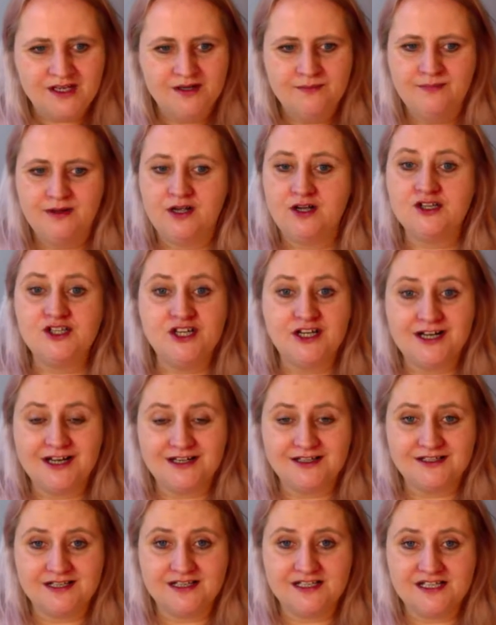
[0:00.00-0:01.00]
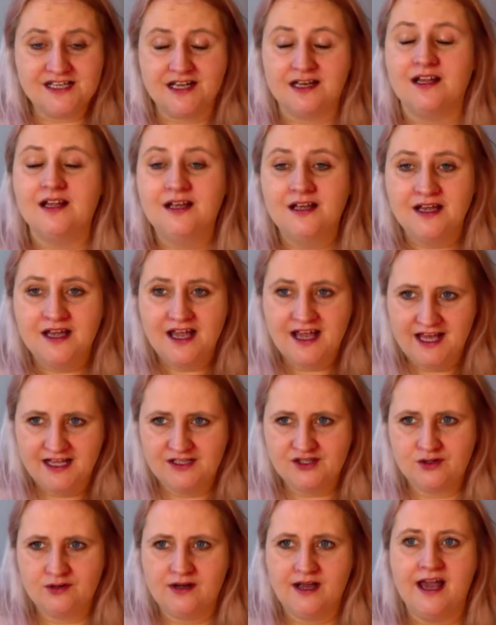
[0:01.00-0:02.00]
because you can't sit still.
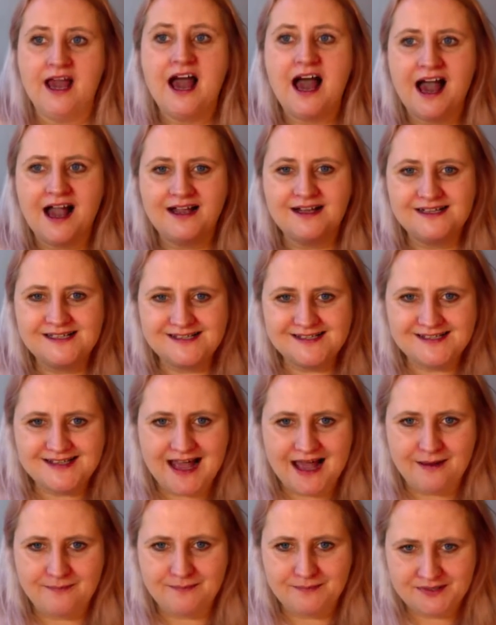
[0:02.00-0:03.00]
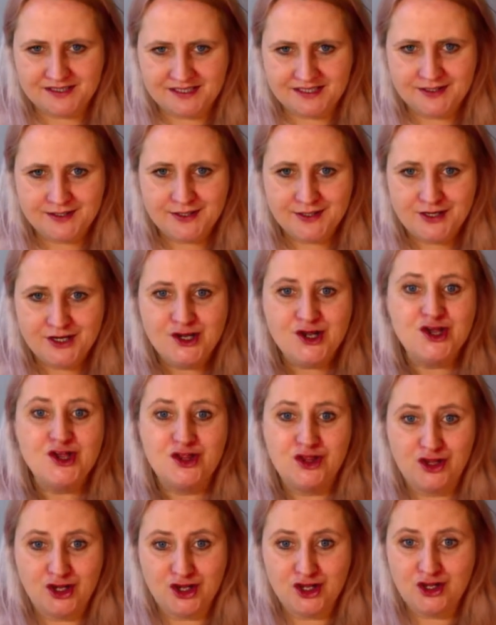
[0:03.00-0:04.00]
It's okay. Accept
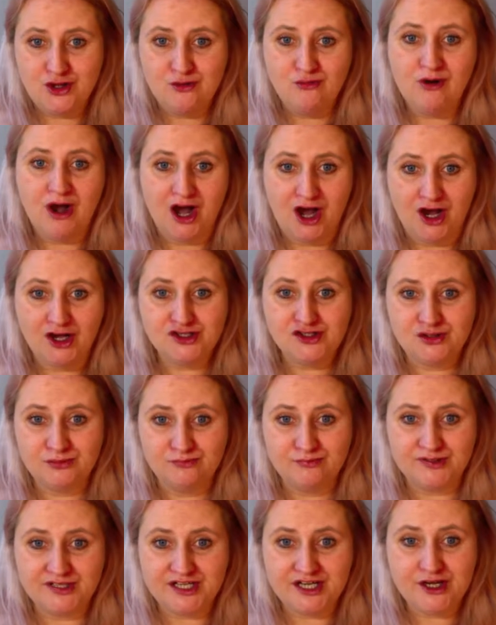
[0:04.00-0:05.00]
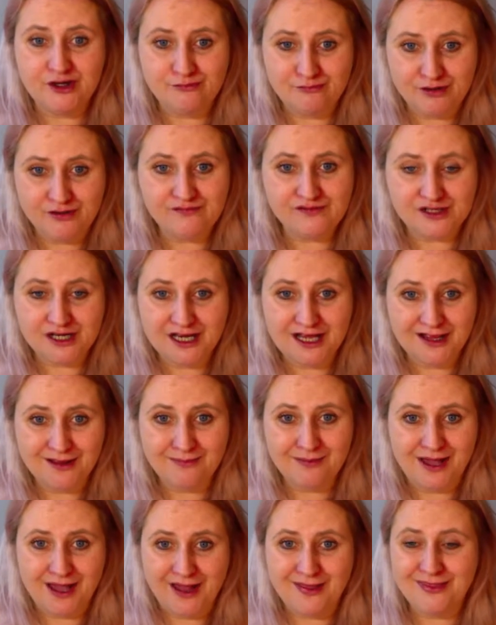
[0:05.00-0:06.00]
that you are somebody who moves a little
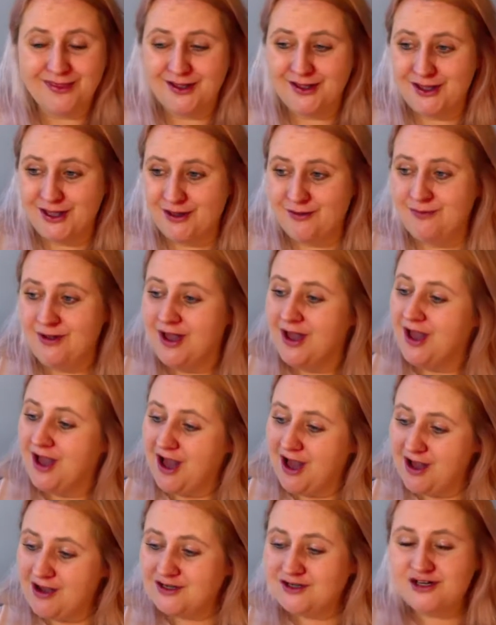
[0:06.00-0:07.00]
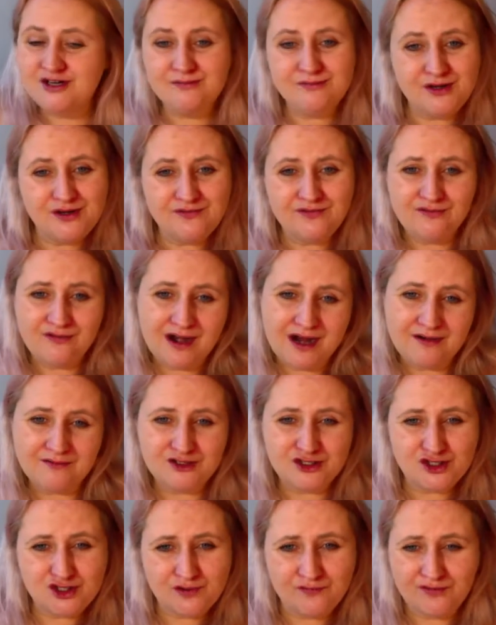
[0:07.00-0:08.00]
bit and that you are going to move around
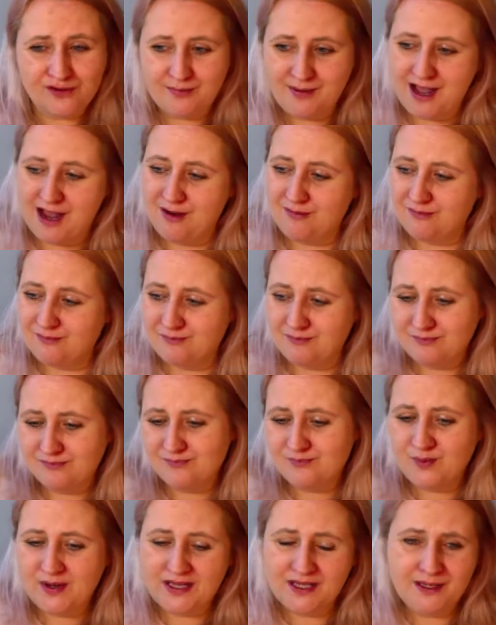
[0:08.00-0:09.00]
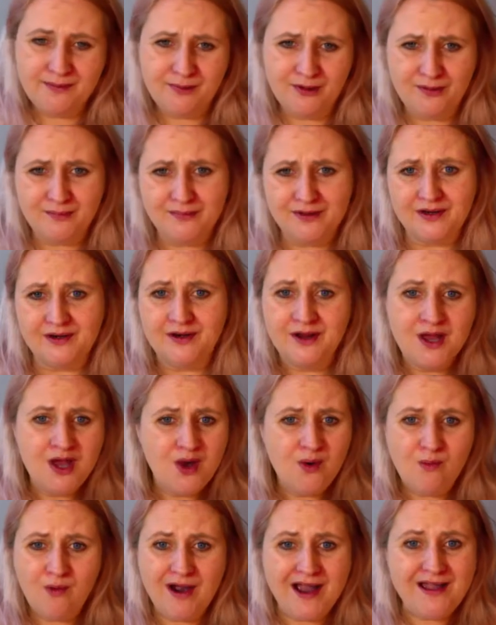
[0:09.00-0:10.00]
and shuffle about and wiggly bum and
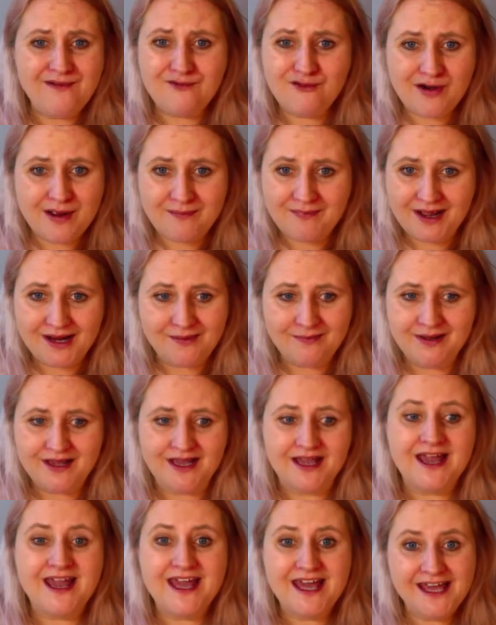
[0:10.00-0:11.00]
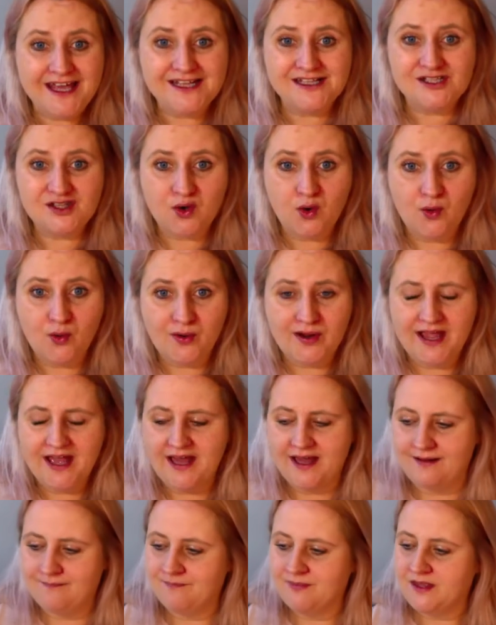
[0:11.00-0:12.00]
whatever it might be. It's
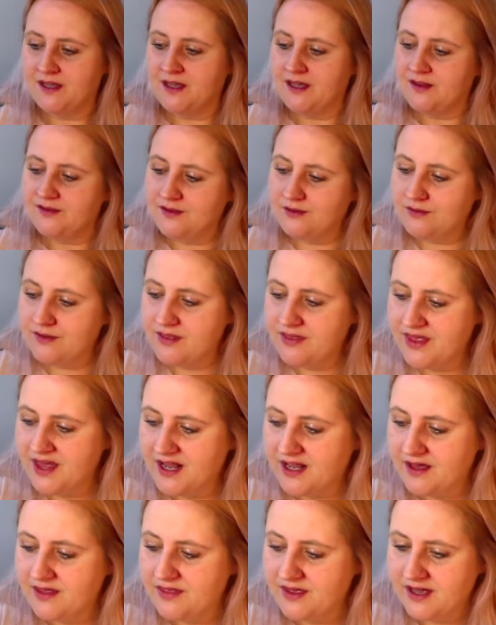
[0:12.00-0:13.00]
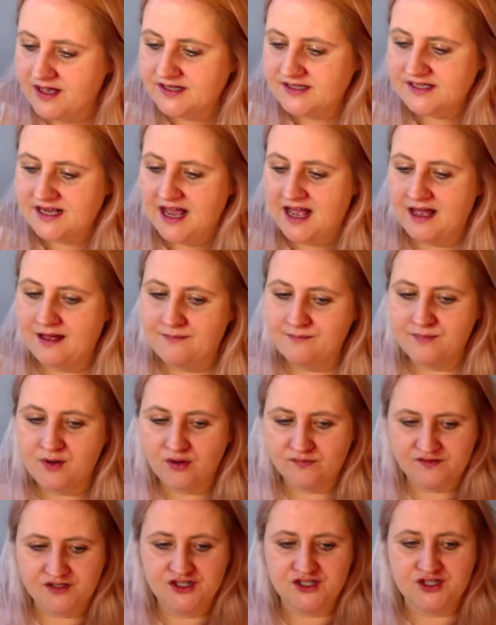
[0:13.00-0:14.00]
okay. The other thing that
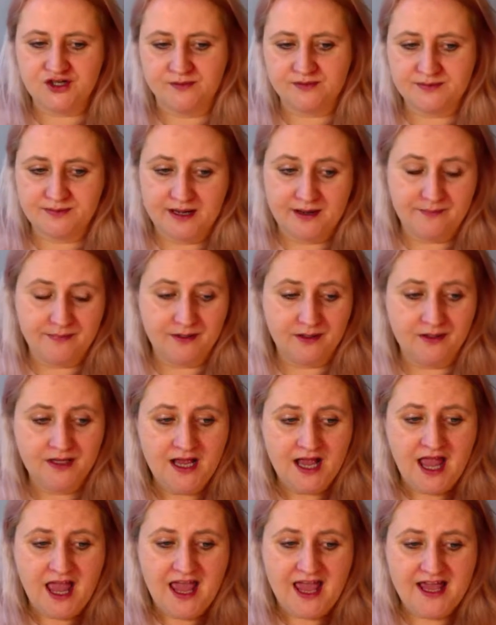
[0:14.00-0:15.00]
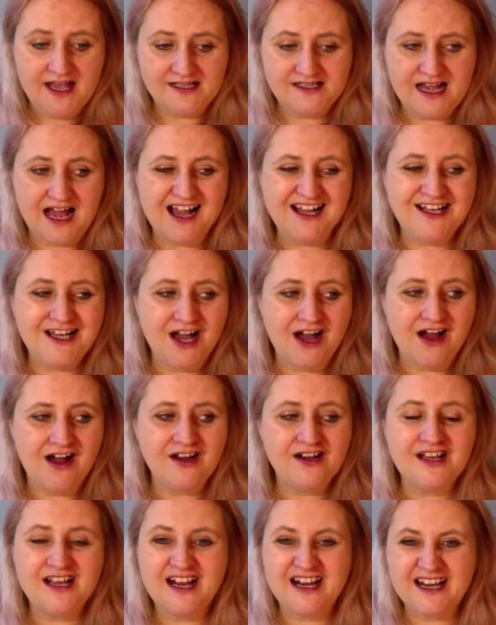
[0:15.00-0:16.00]
often stops people is, I
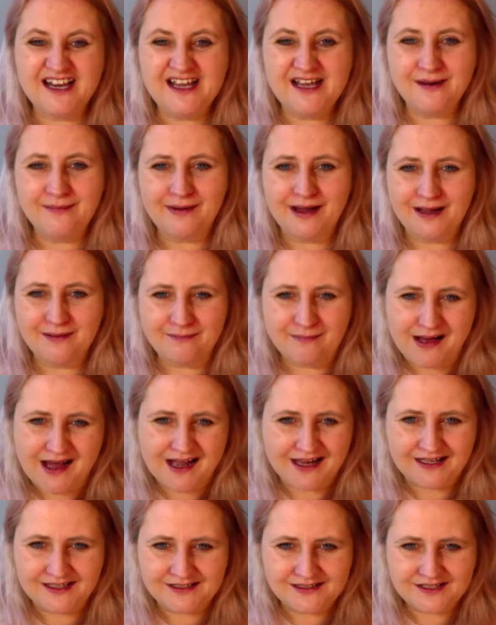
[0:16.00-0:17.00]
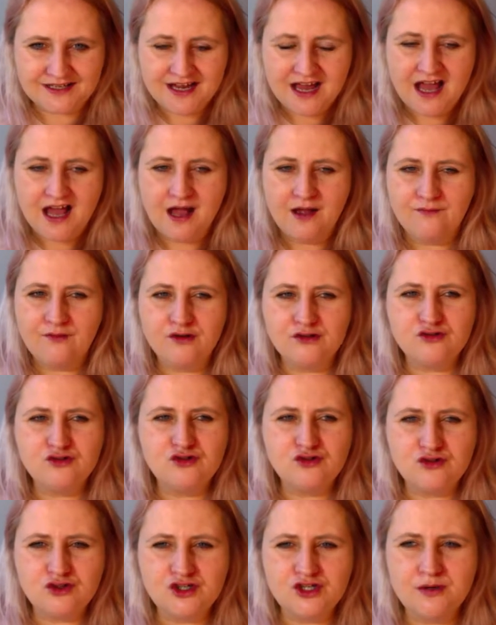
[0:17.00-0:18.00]
can't clear my mind. I've got
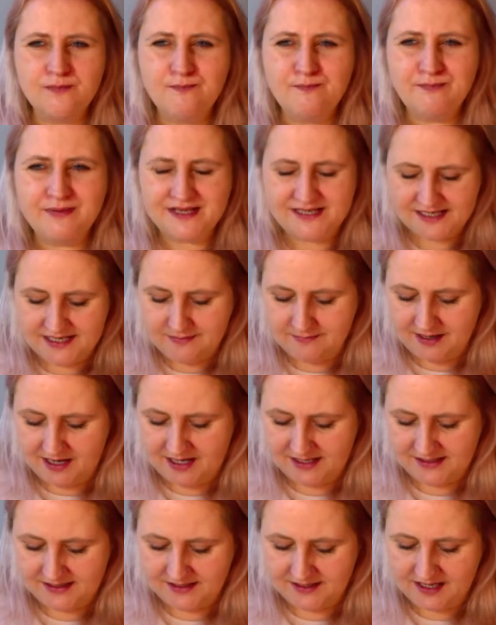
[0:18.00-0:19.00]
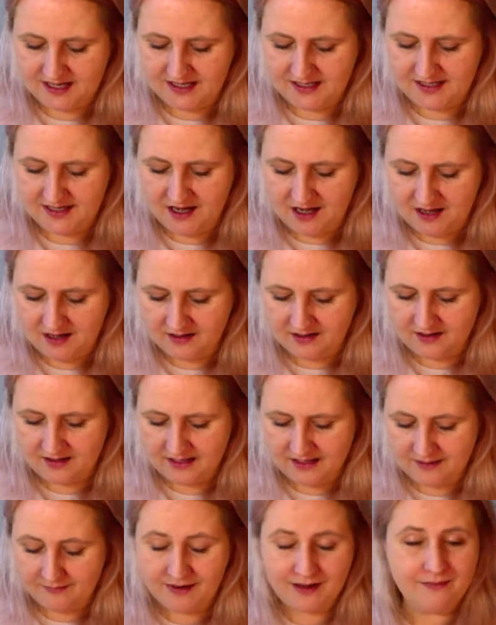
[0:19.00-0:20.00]
such a busy mind that I can't
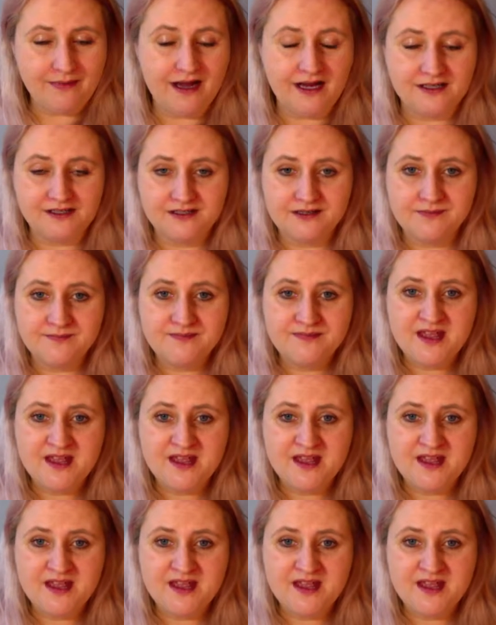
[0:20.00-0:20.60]
clear my mind.